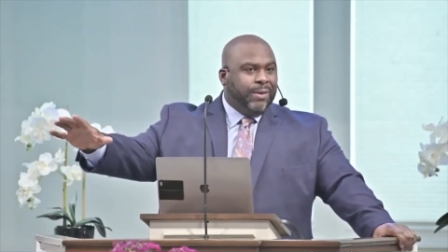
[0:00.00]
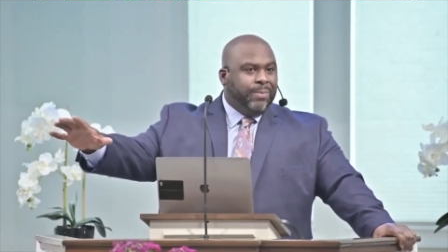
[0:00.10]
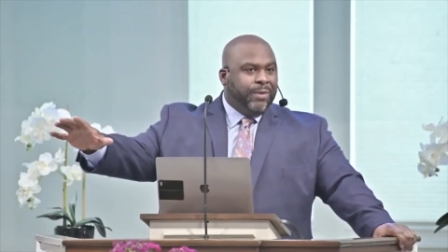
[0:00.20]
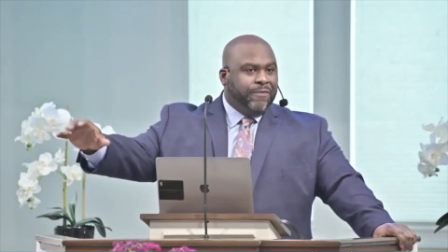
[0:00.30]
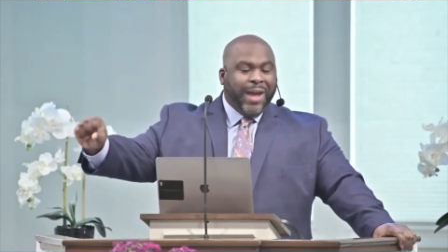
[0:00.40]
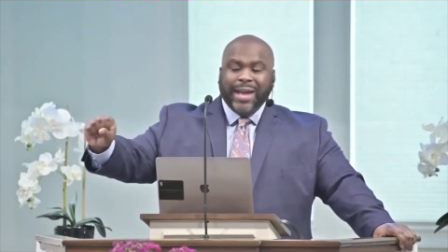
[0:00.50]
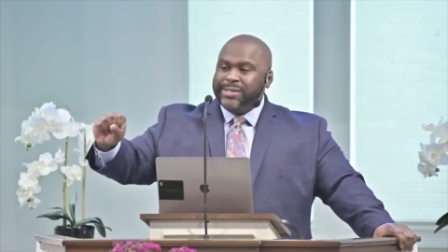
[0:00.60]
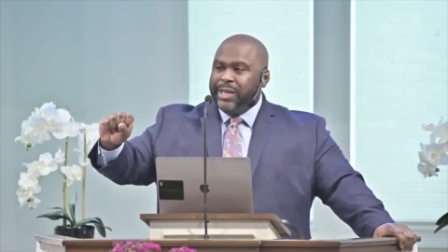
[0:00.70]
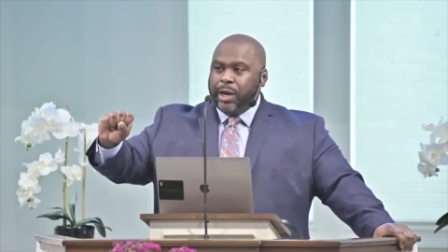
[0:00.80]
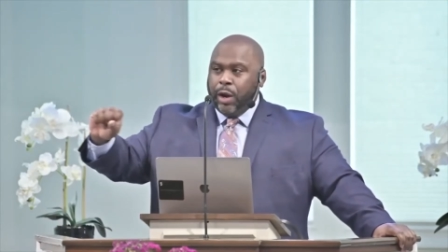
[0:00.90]
the
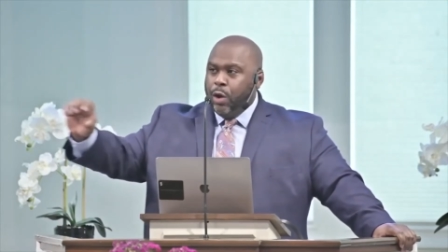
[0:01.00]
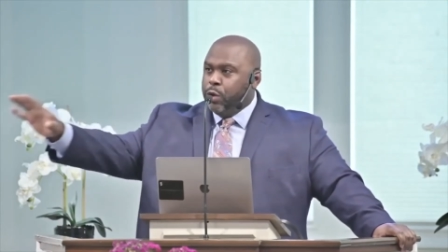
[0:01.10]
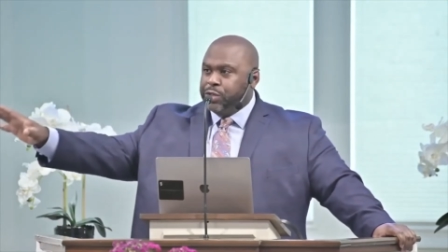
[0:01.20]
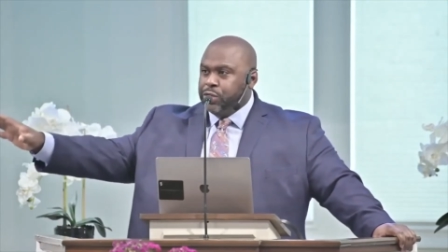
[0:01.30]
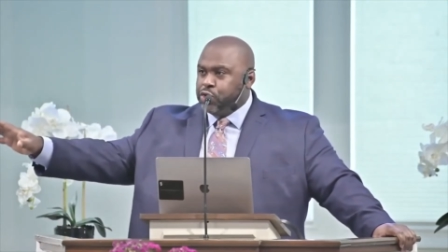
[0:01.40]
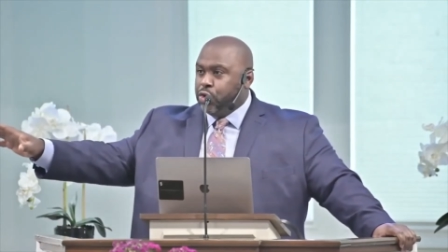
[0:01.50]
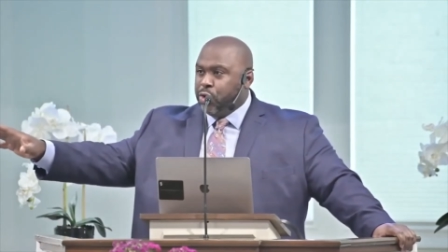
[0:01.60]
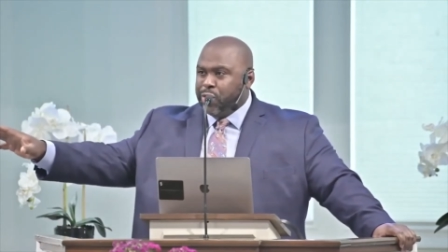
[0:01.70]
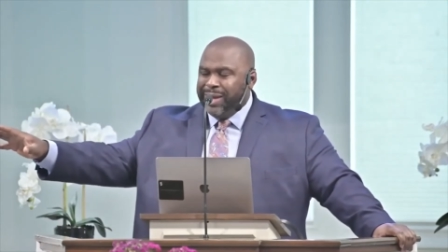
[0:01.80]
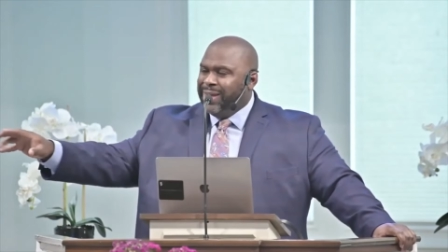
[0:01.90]
fancy clothes and
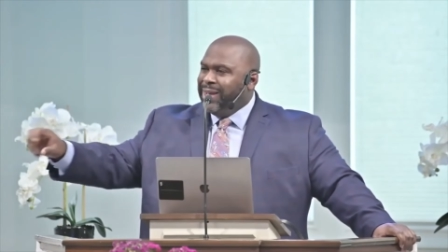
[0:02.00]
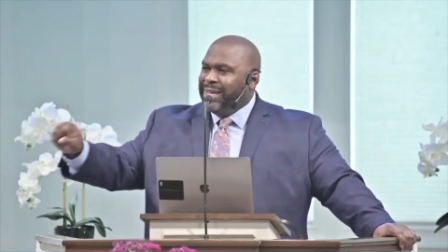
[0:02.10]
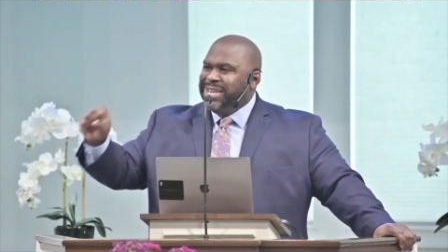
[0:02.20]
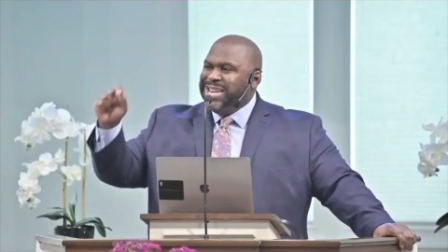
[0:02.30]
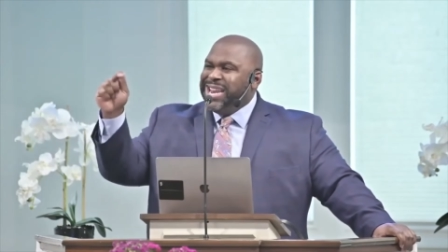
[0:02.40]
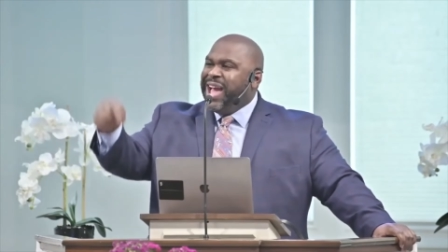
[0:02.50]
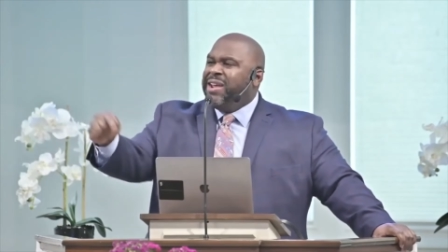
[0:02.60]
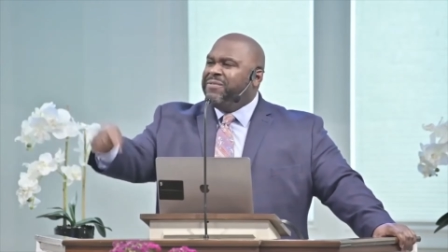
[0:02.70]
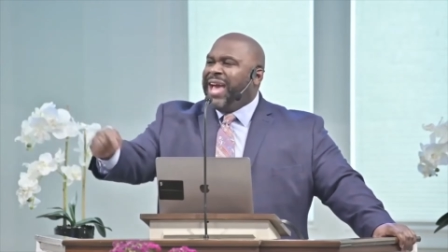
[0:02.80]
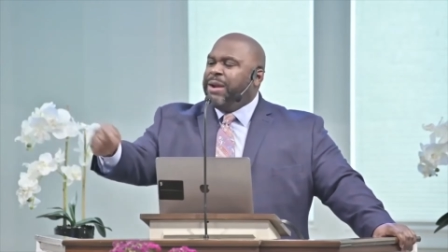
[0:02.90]
jewelry, None
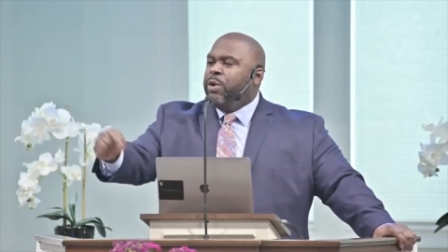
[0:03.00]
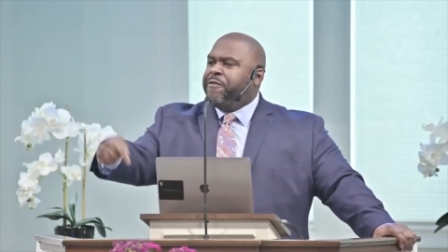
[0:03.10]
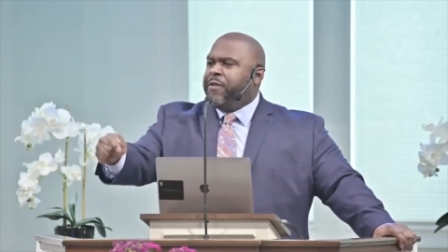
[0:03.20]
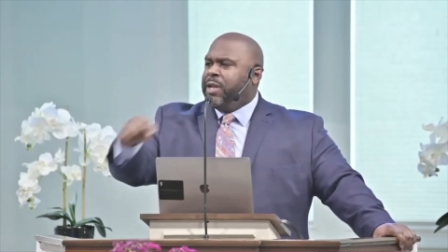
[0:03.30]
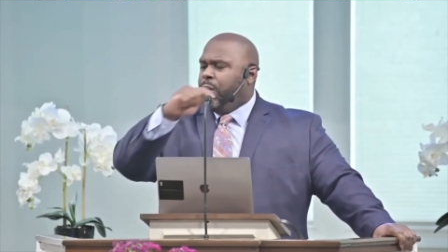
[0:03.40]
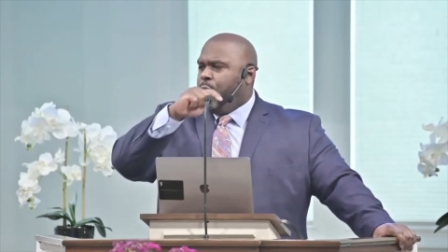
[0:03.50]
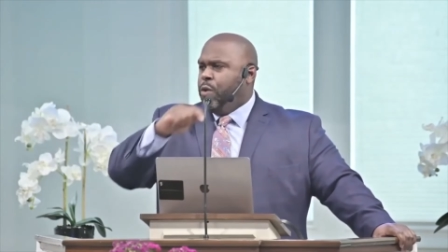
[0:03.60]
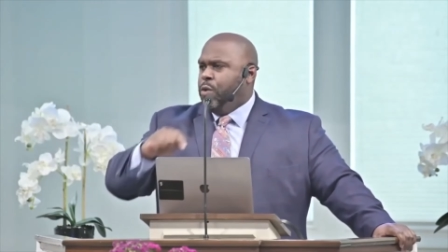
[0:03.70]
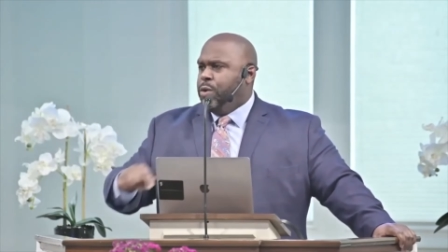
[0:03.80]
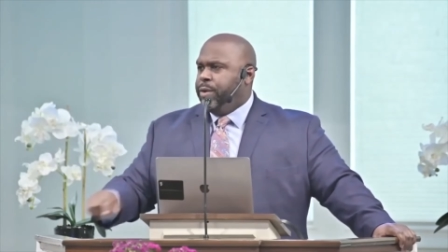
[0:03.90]
of that will fill the
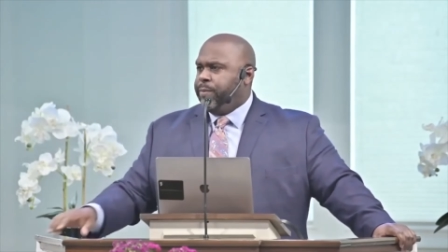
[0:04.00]
hole.